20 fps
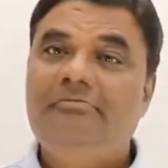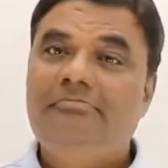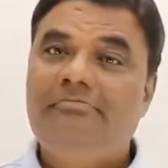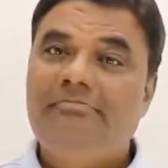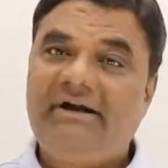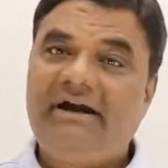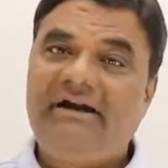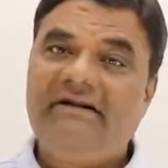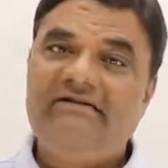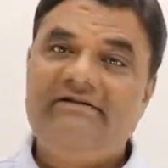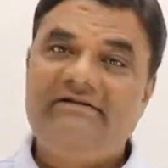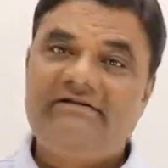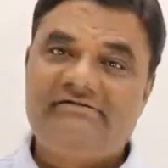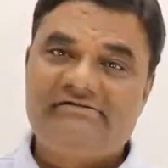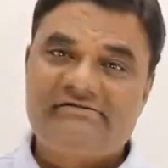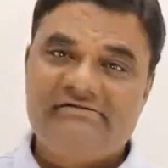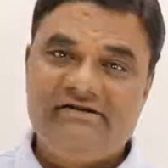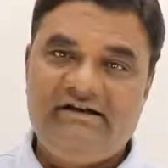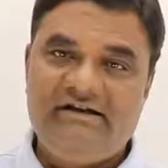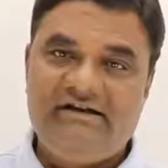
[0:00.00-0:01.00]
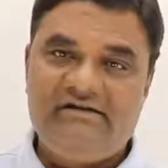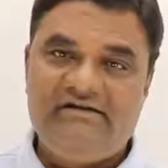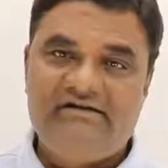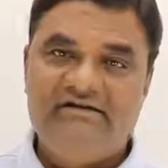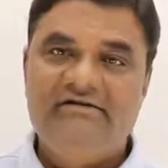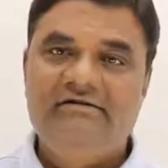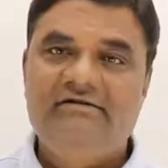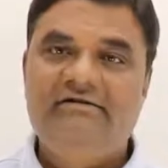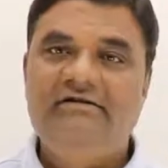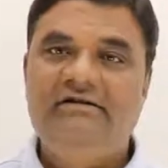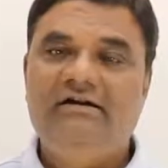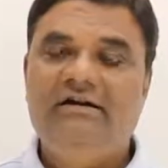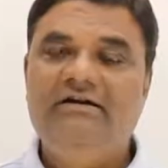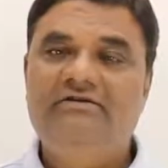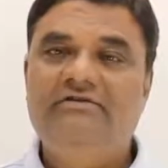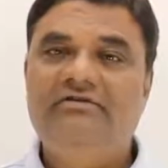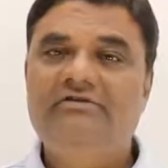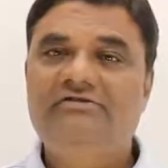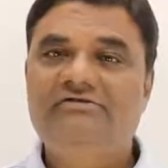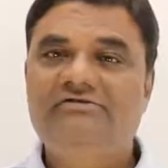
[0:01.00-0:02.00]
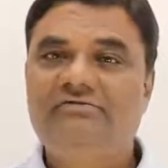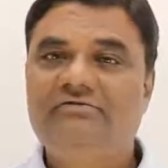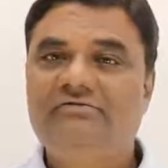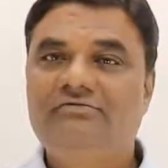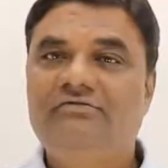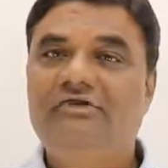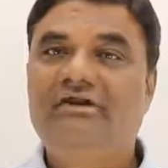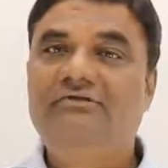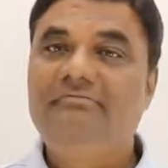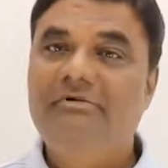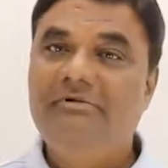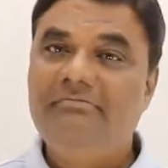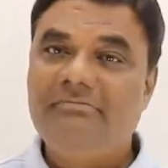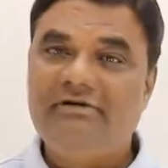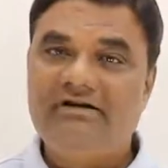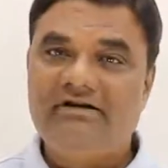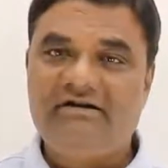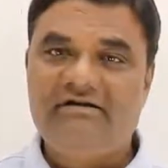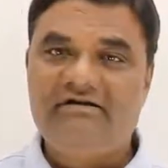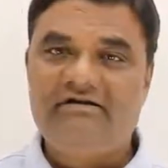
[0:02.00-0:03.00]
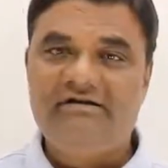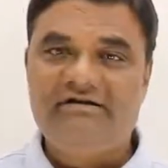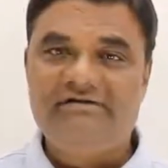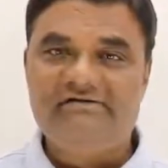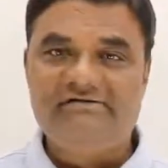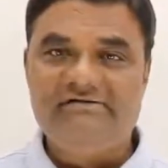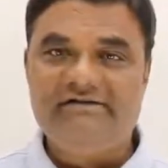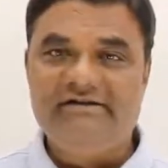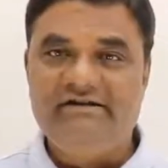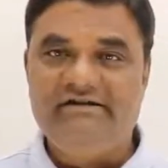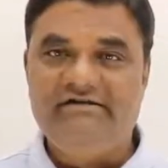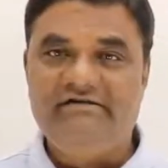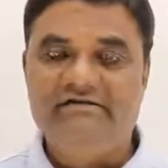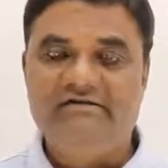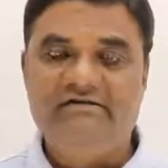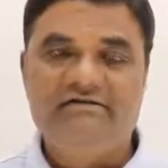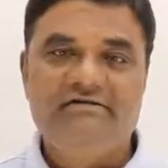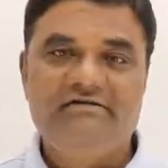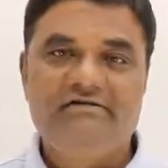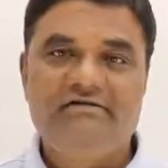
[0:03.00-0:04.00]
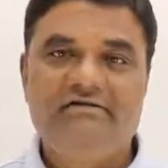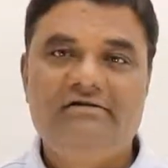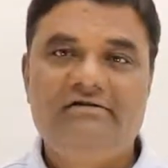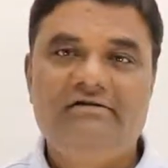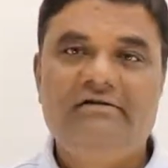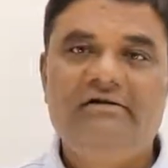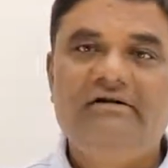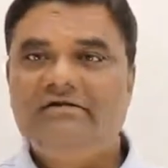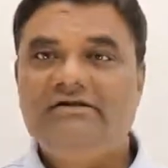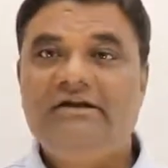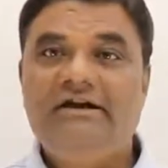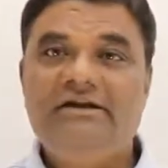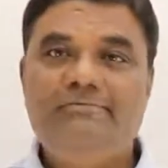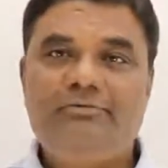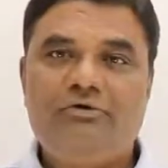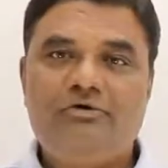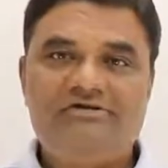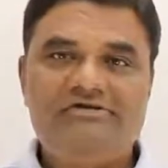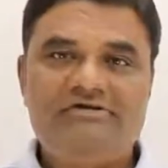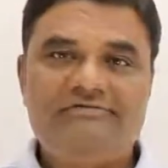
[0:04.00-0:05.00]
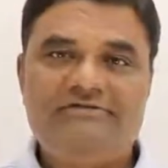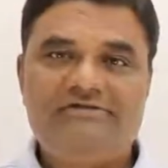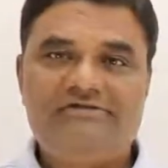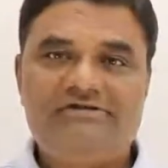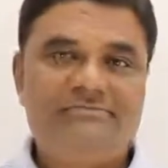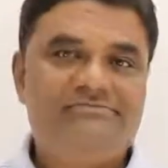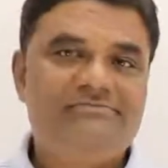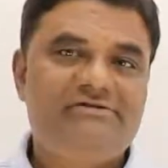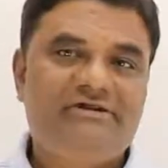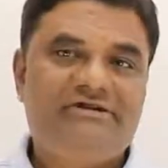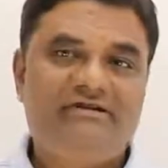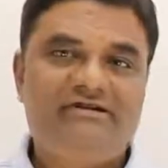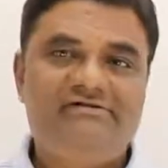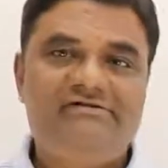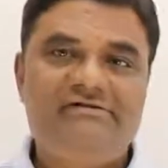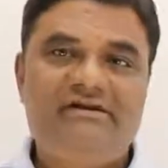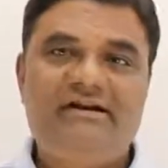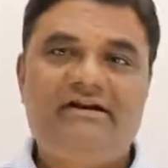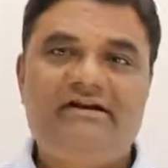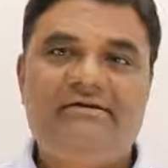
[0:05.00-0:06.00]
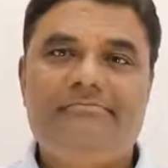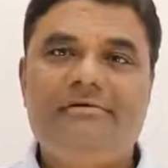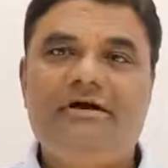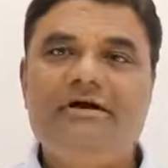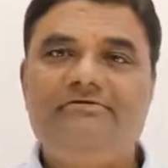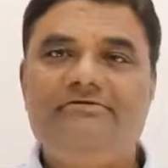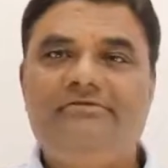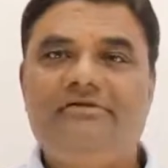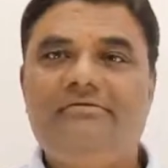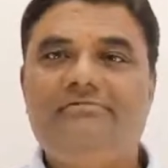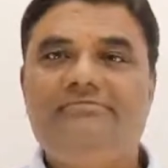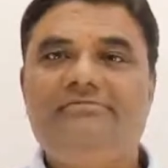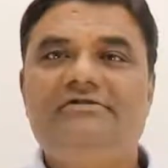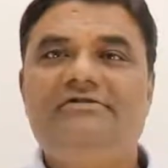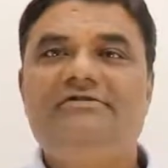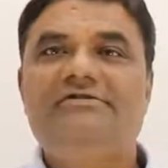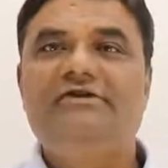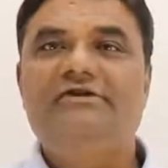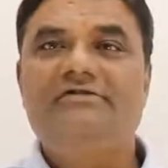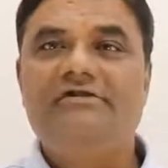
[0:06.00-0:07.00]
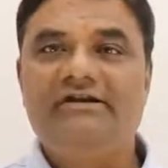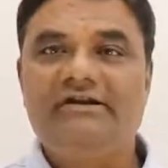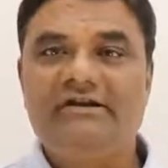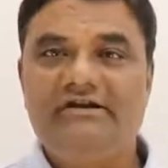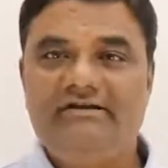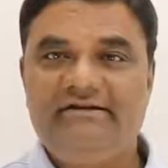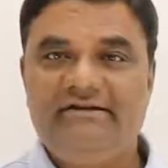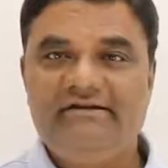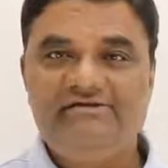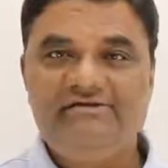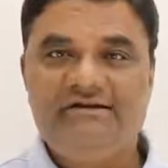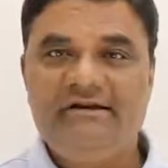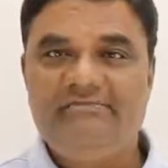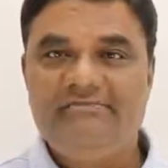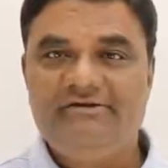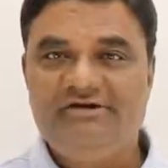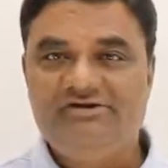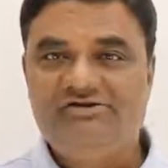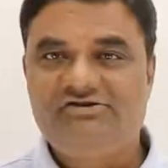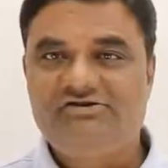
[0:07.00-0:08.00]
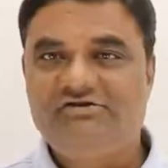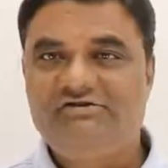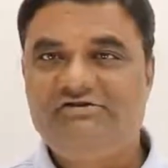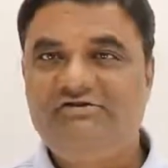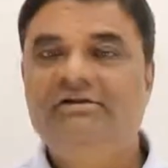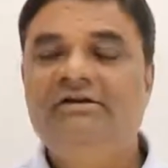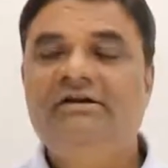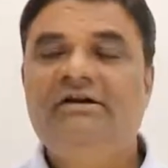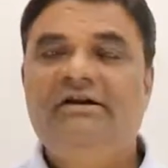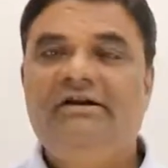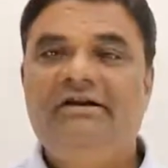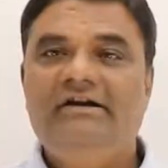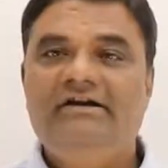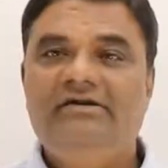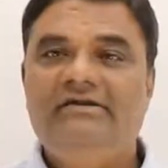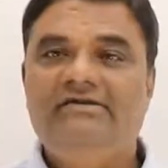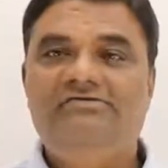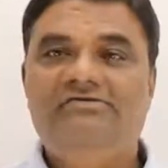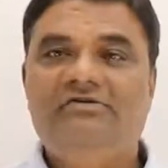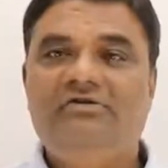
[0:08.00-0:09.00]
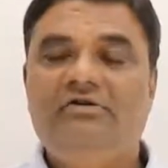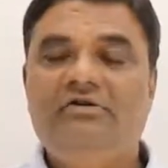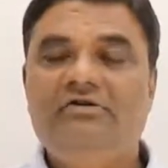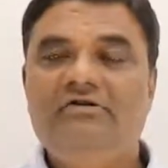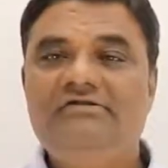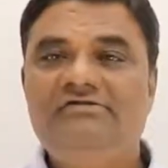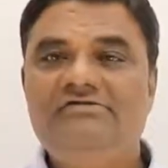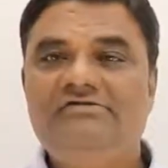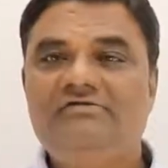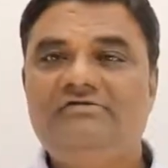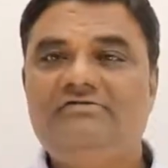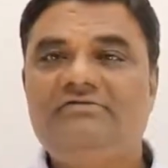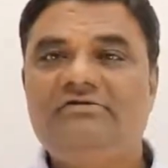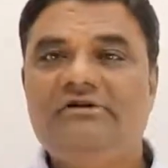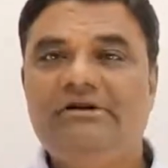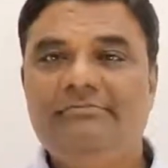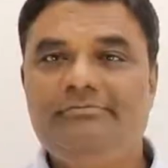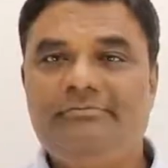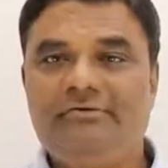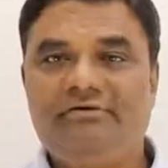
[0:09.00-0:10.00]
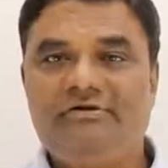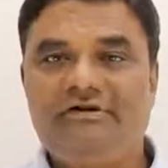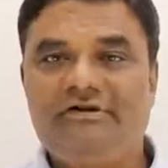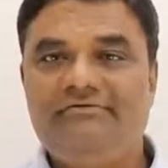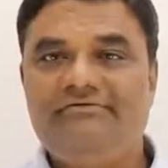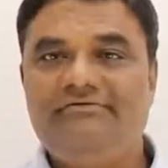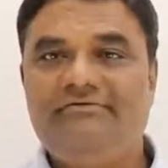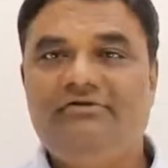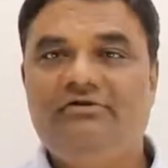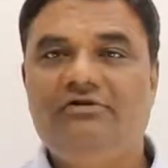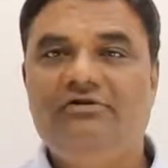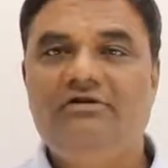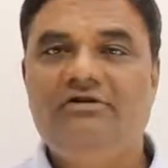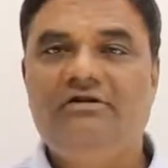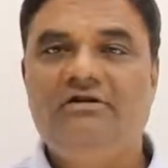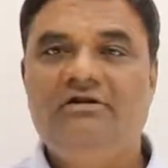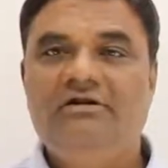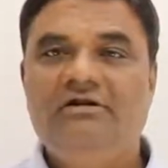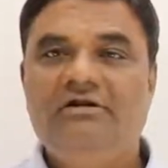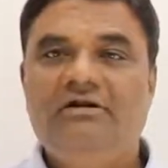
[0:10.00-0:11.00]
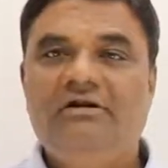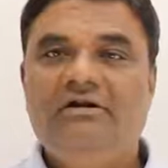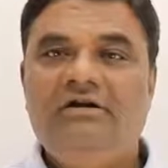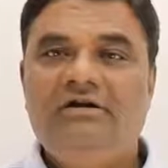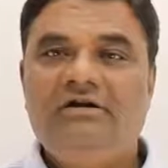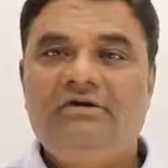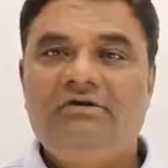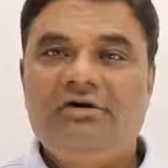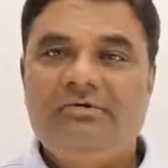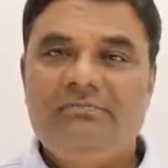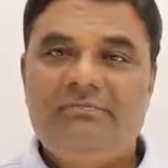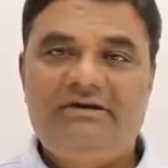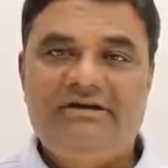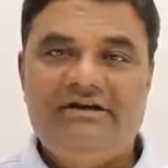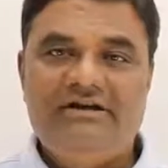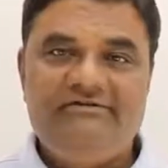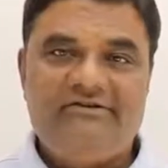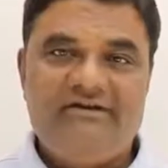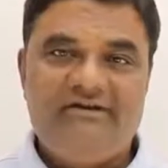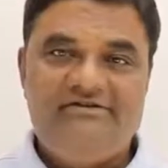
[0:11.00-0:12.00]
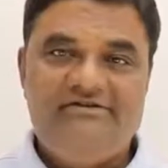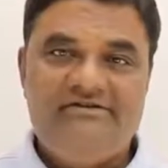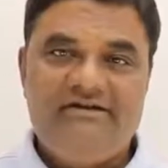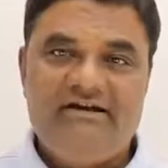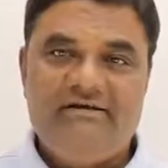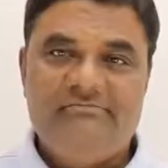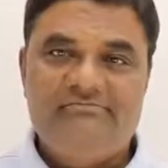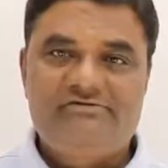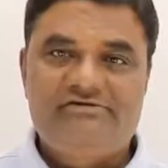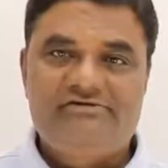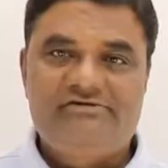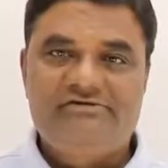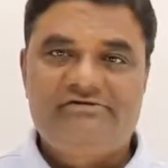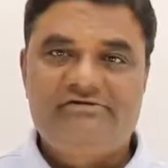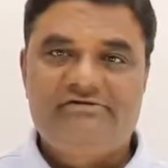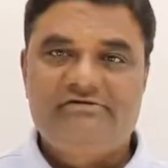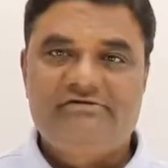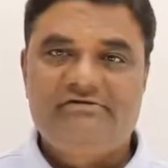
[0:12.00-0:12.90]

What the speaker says: practice that and also remember it easily. The importance of the subject is that apart from theoretical examination, it is also important for competitive exams.